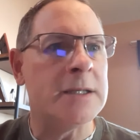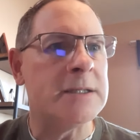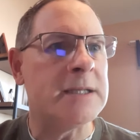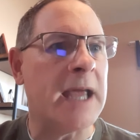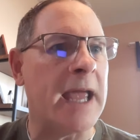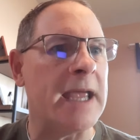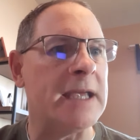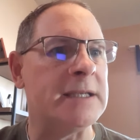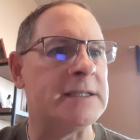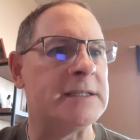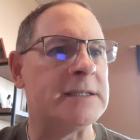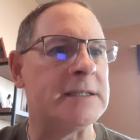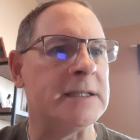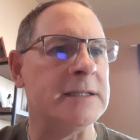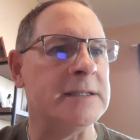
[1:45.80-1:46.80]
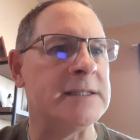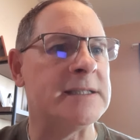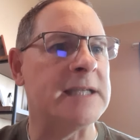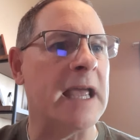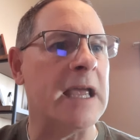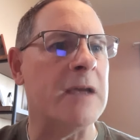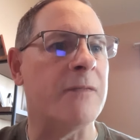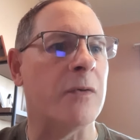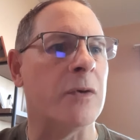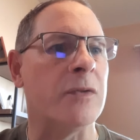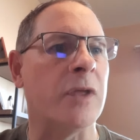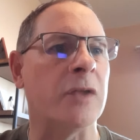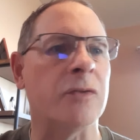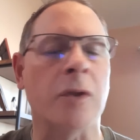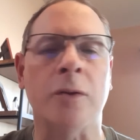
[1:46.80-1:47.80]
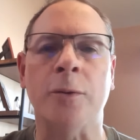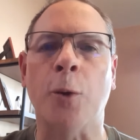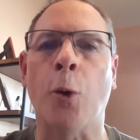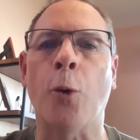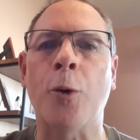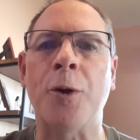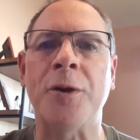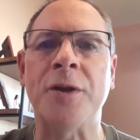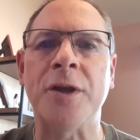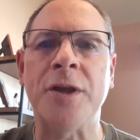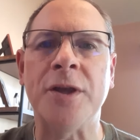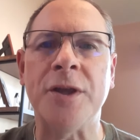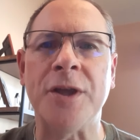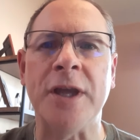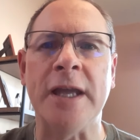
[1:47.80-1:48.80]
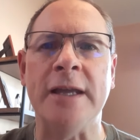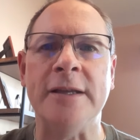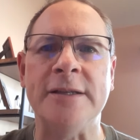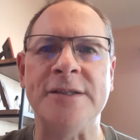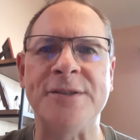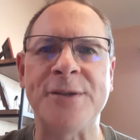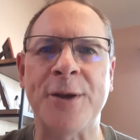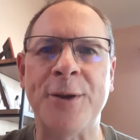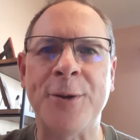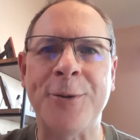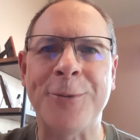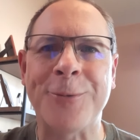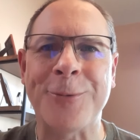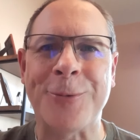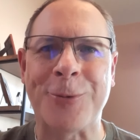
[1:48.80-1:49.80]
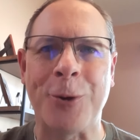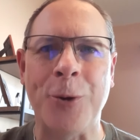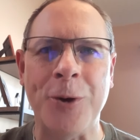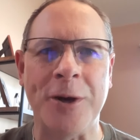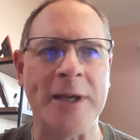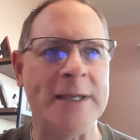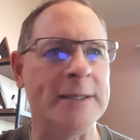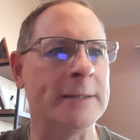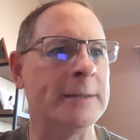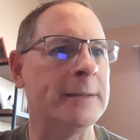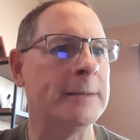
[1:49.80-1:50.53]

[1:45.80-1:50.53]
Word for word: Taste and savor that the Lord is good.